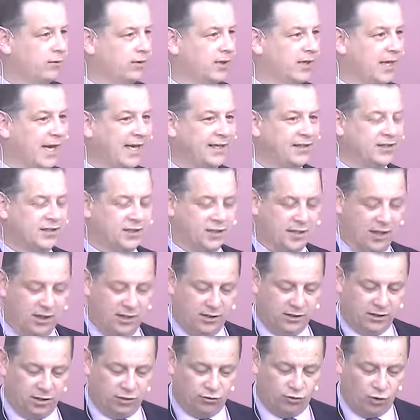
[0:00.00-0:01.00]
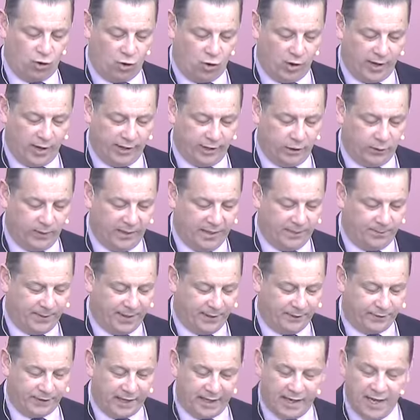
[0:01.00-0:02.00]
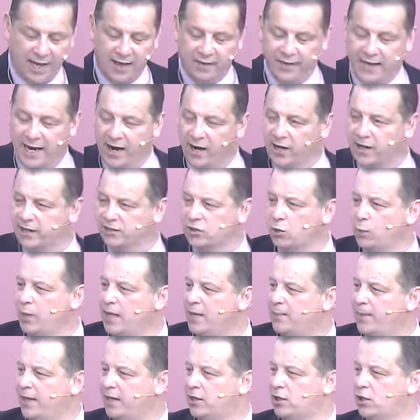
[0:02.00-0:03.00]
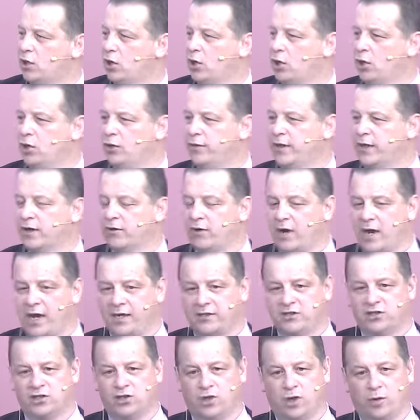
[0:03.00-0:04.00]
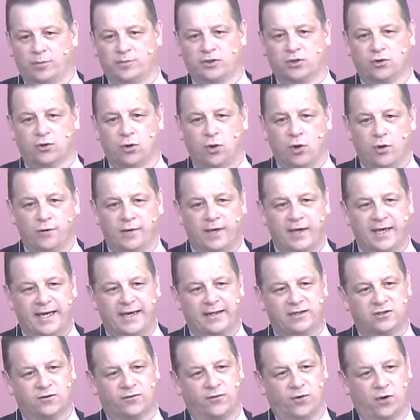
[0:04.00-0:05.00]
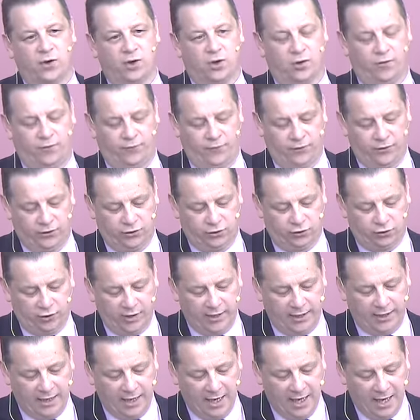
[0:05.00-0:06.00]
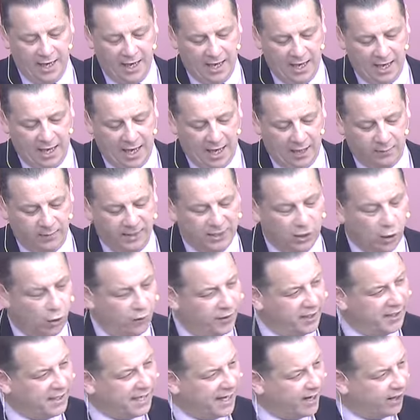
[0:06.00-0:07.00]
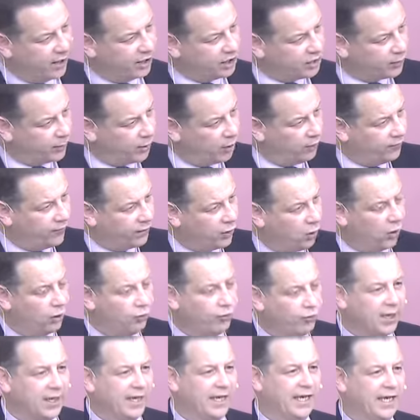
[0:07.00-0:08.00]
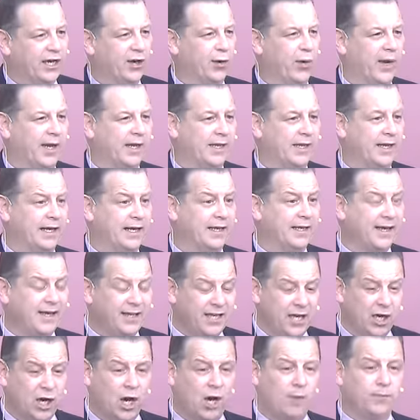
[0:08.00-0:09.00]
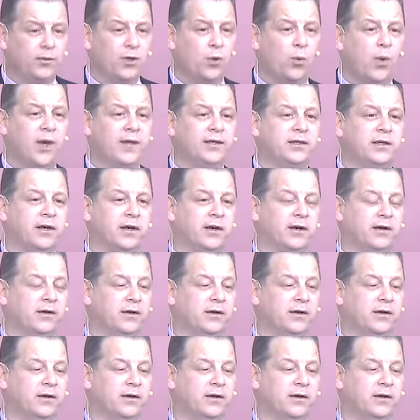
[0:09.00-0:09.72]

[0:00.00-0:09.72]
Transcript: The nights start to draw in a wee bit. The, the air gets a wee bit cooler. The grass stops growing. The leaves fall off the tree. And we know the year's moving on really quickly. And then you come to winter.